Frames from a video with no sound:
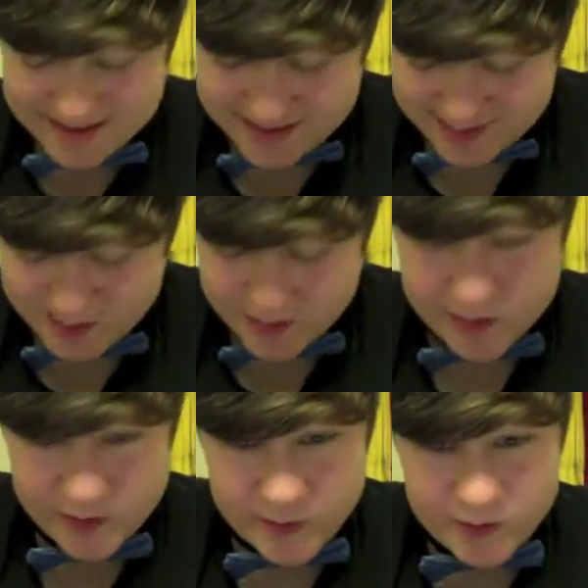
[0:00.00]

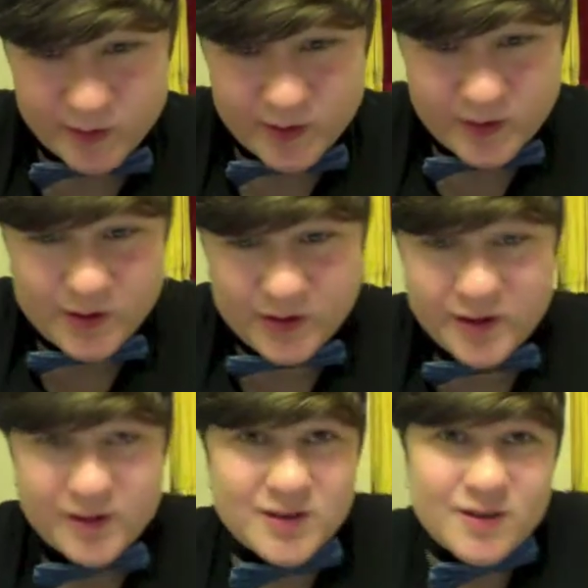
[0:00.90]
Those are the colors
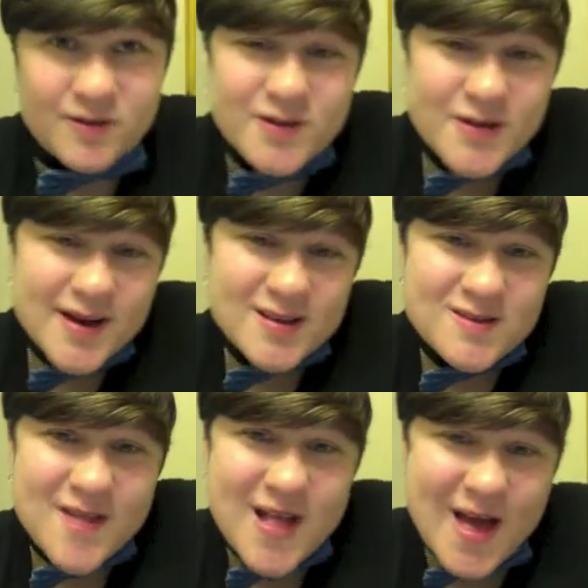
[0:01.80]
of the trans
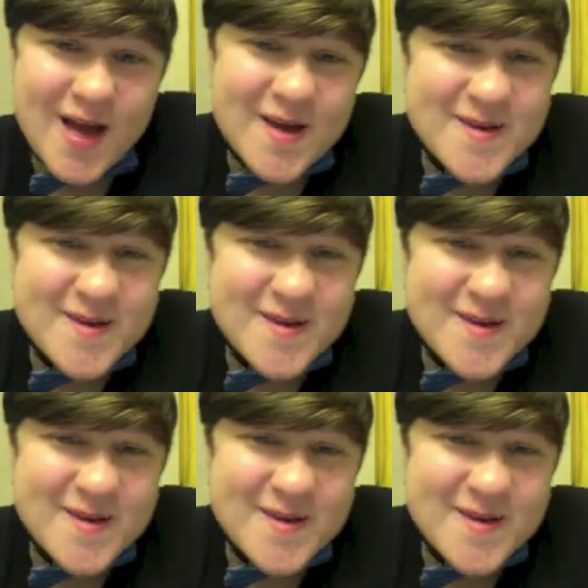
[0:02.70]
flag.